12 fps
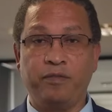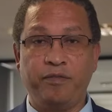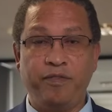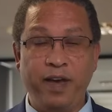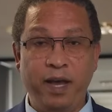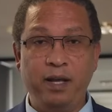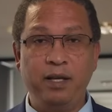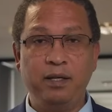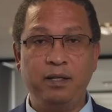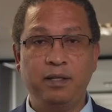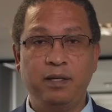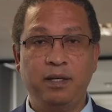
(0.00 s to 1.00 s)
fairly.
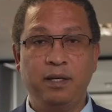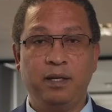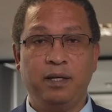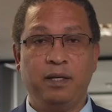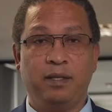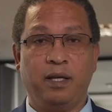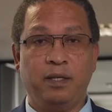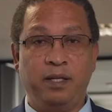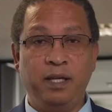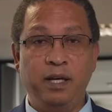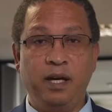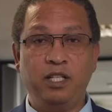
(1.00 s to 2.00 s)
The
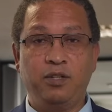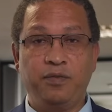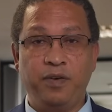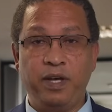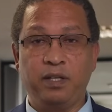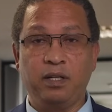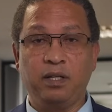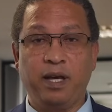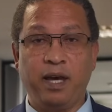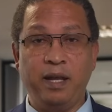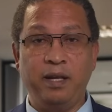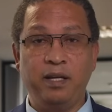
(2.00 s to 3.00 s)
DA's Federal
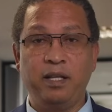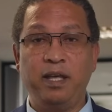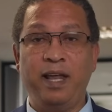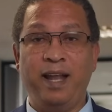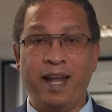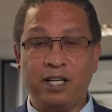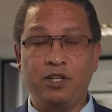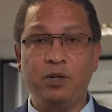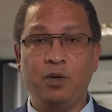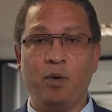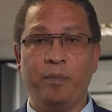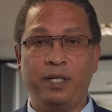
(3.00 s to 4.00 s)
Candidate Election
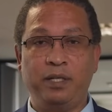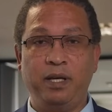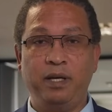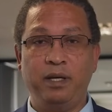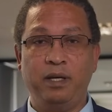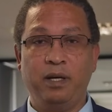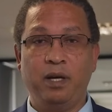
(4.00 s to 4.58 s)
Committee